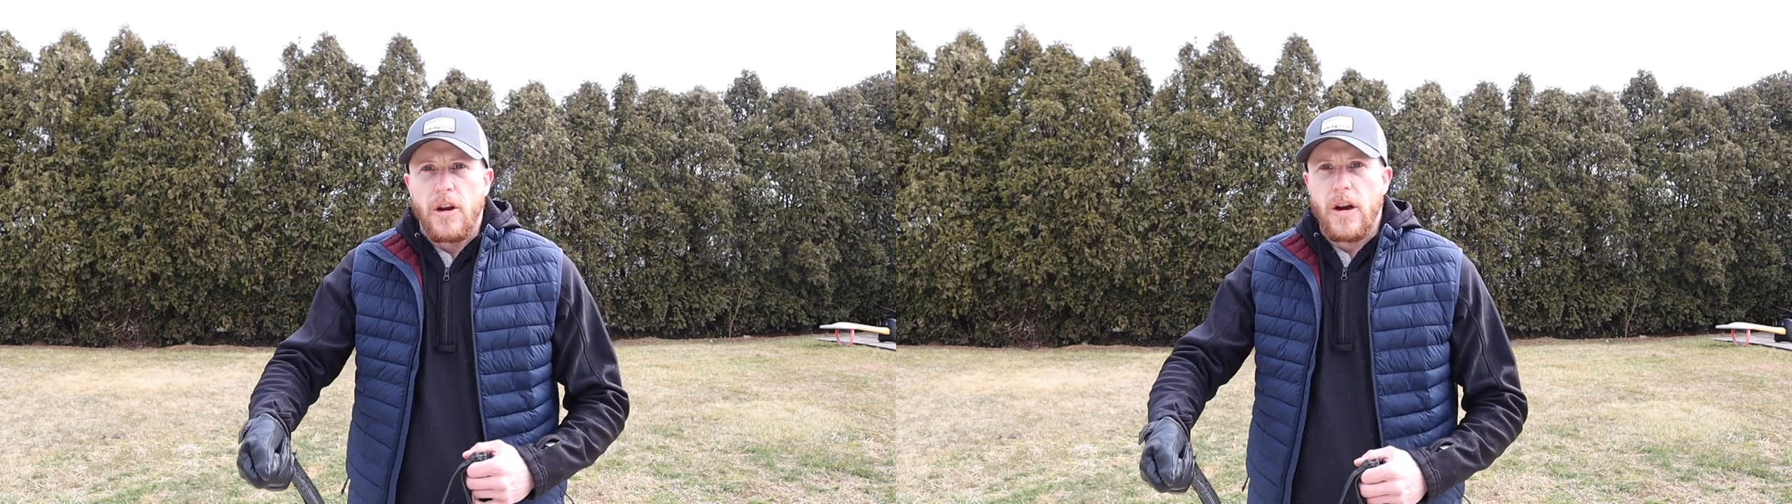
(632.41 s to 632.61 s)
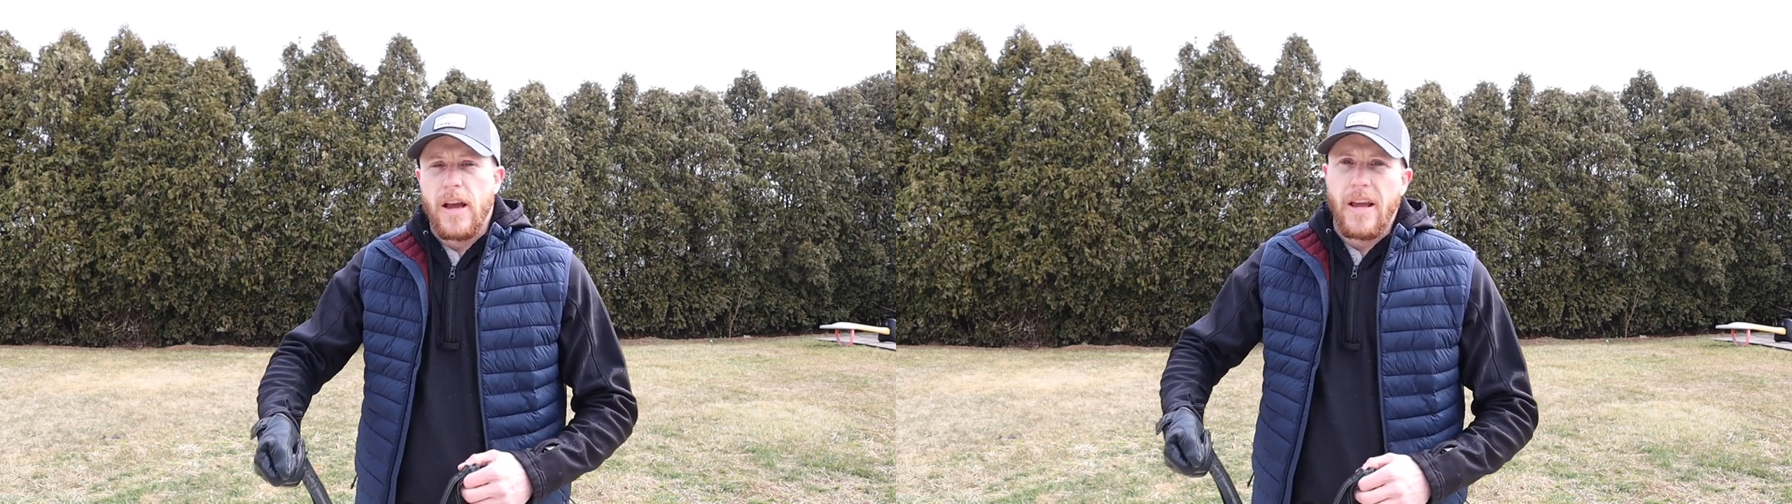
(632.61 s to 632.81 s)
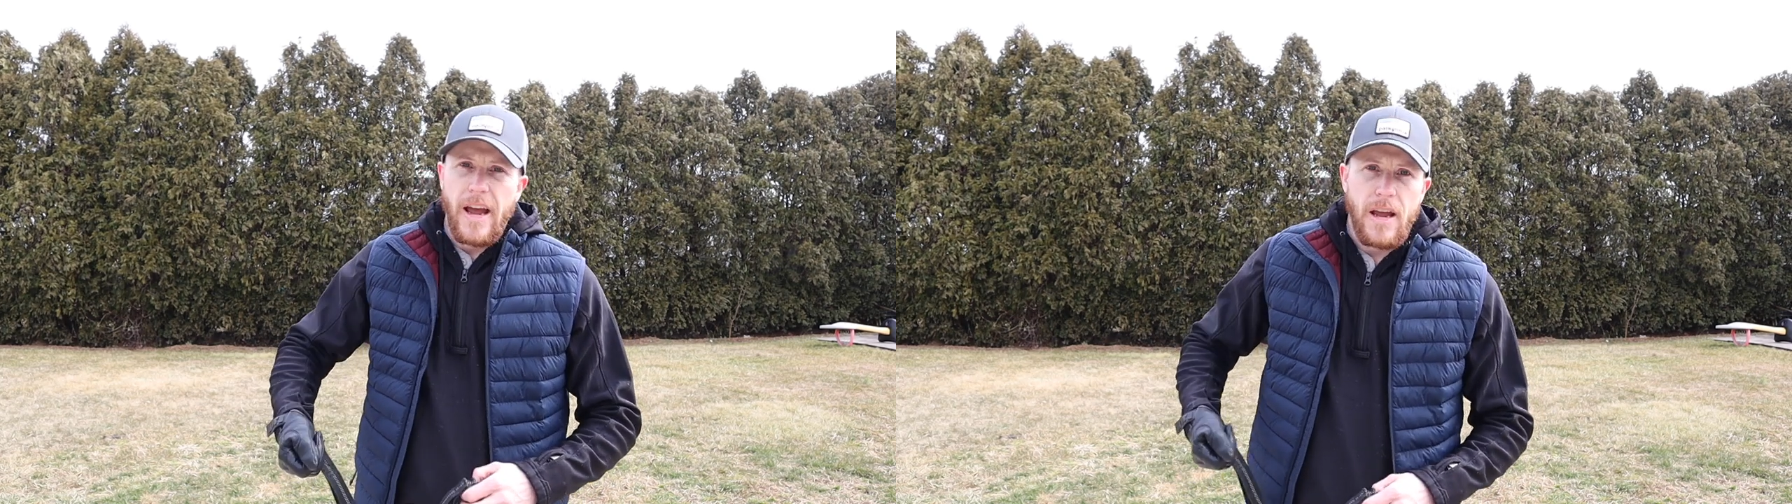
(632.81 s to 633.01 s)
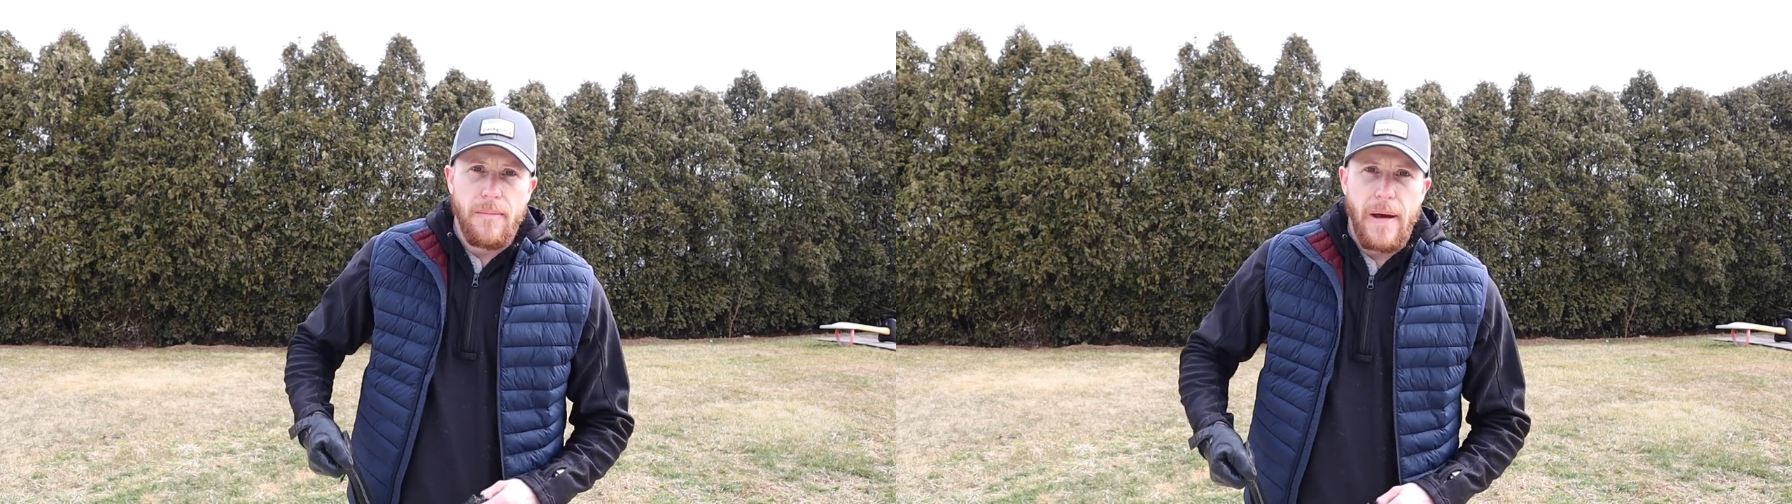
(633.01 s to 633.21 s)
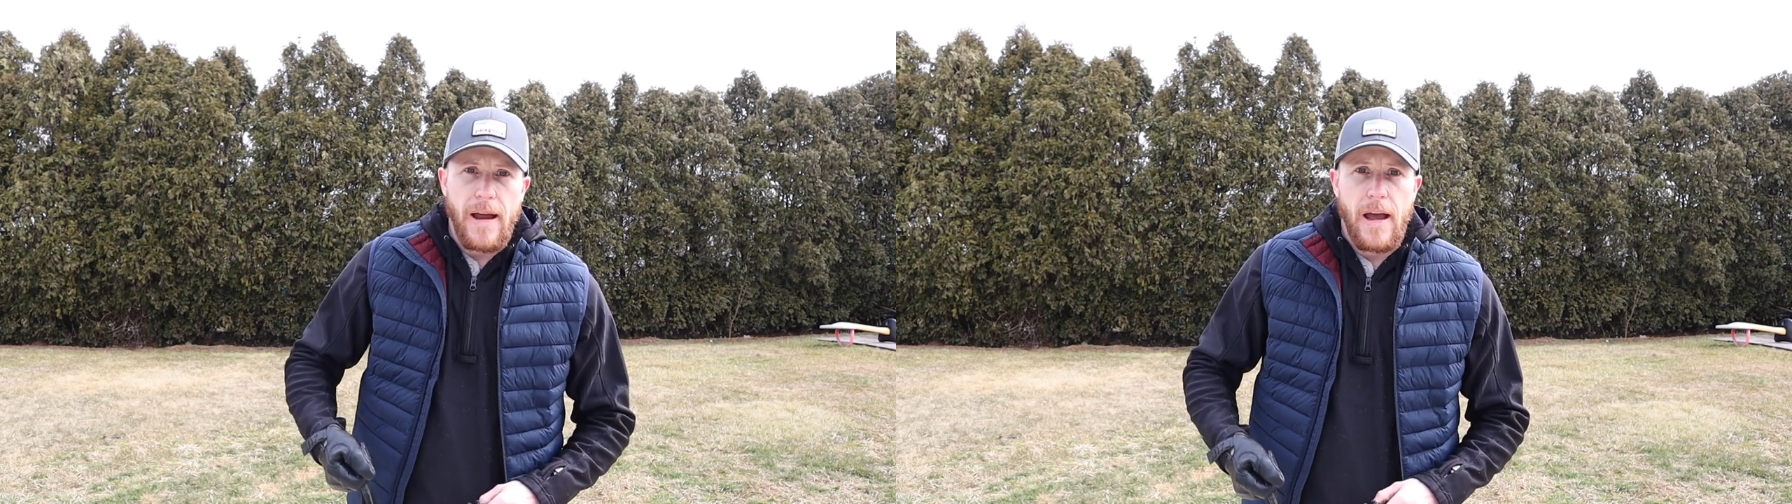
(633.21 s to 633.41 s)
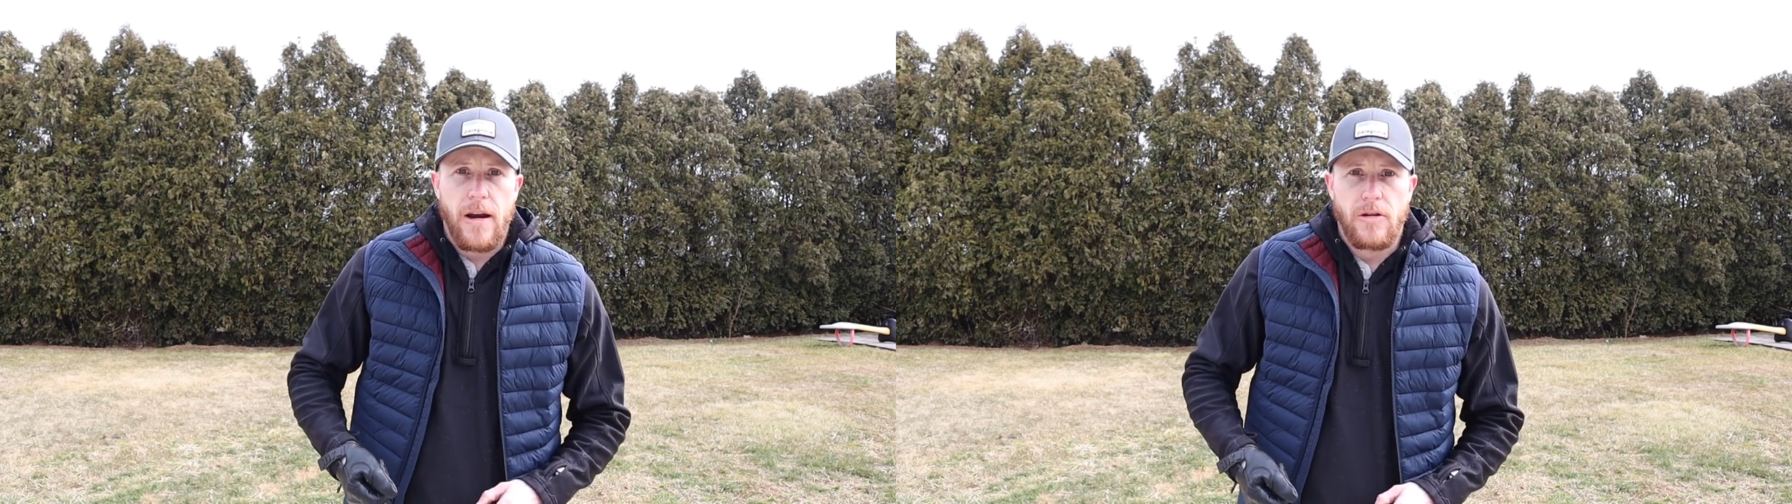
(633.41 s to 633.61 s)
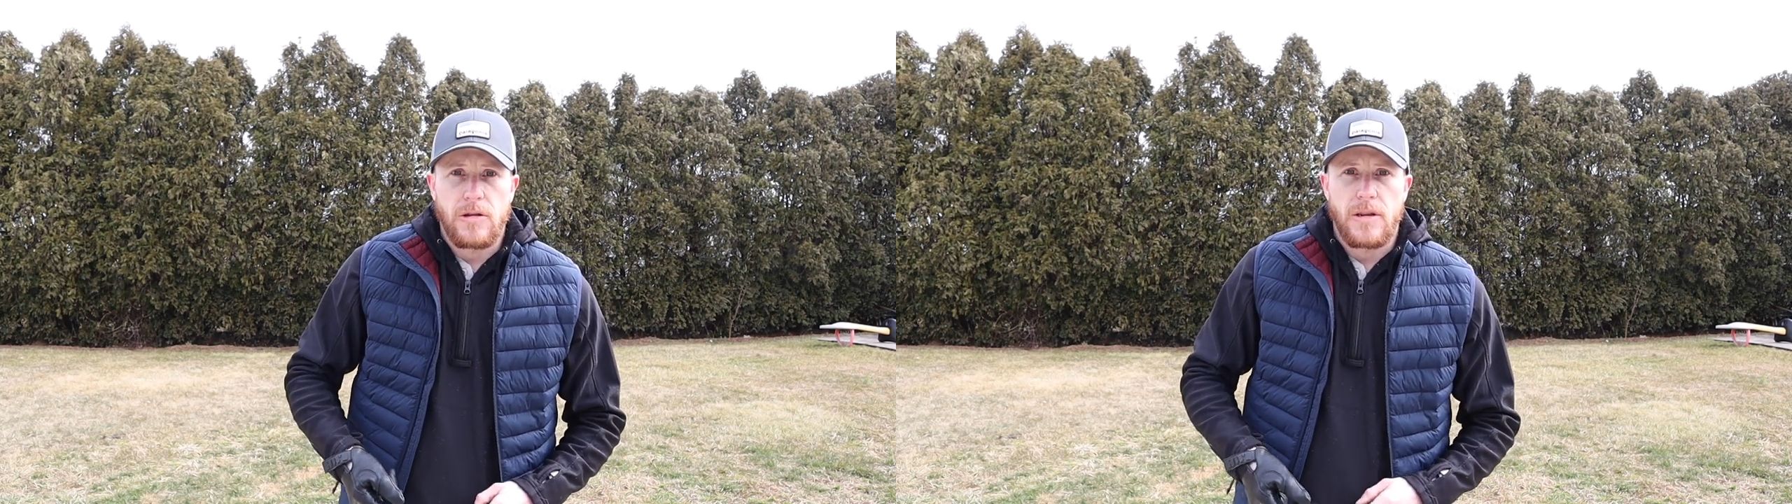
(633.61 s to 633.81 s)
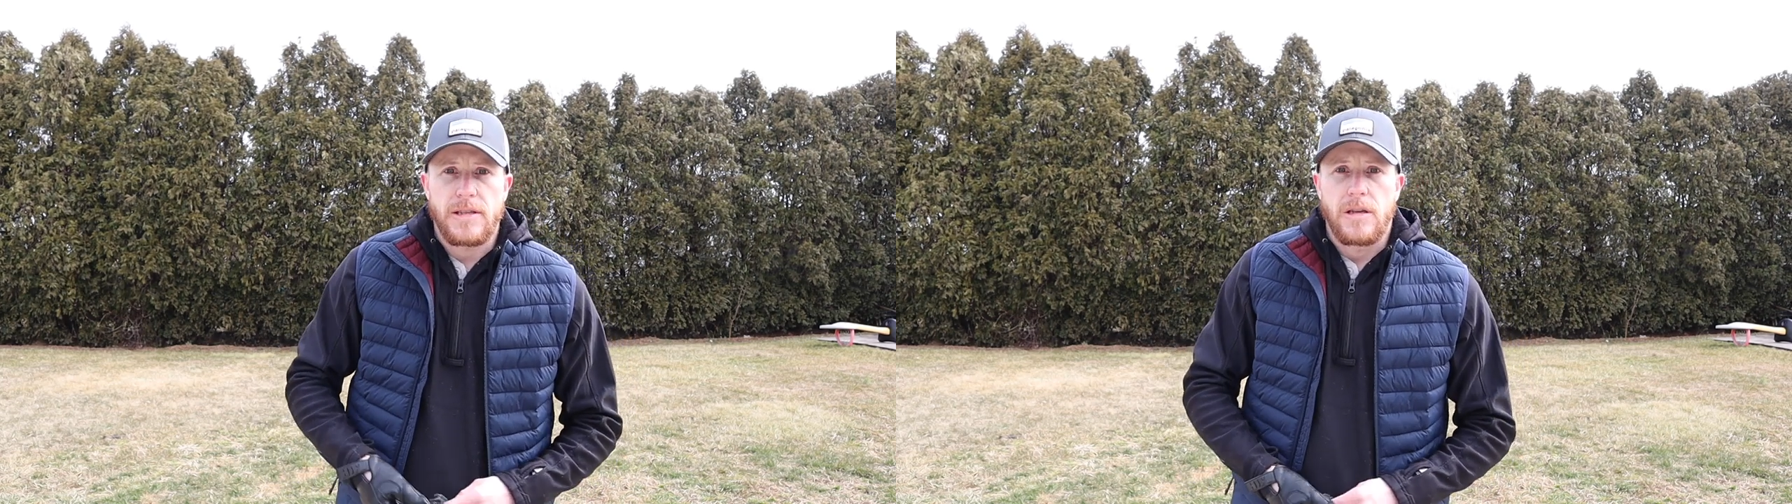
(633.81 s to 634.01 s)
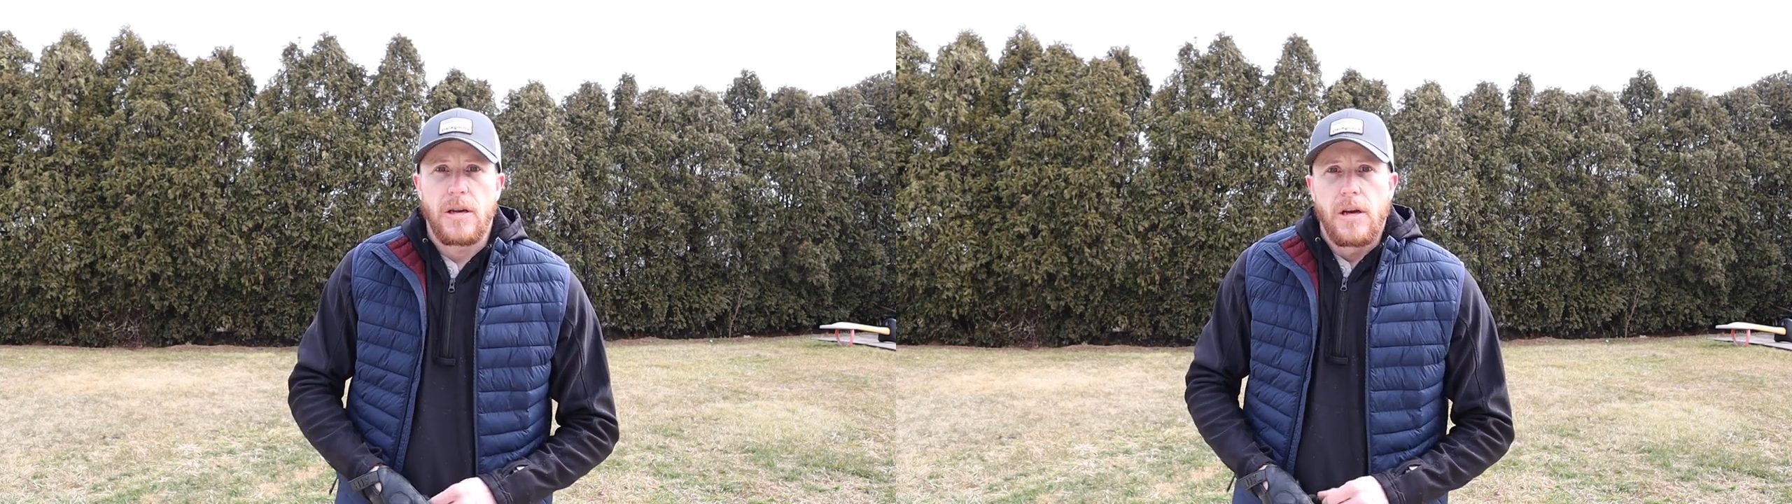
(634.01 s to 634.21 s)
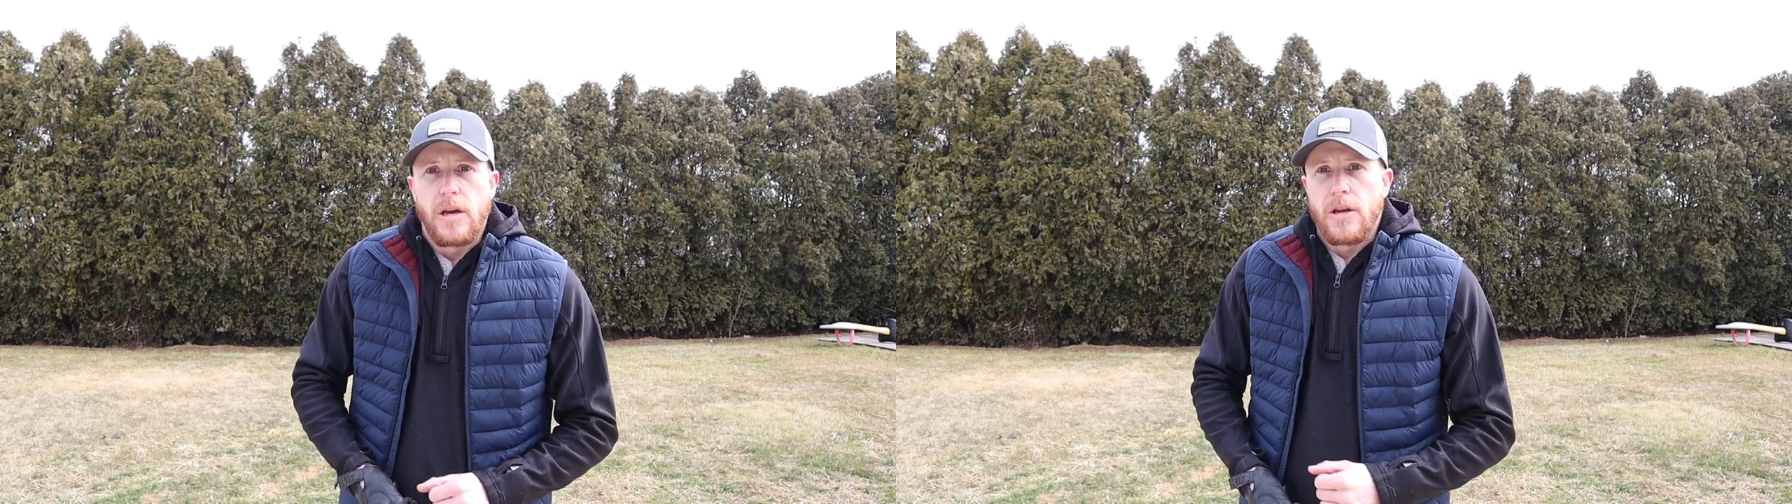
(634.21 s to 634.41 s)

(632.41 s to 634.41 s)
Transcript: you're not yanking back at her to listen.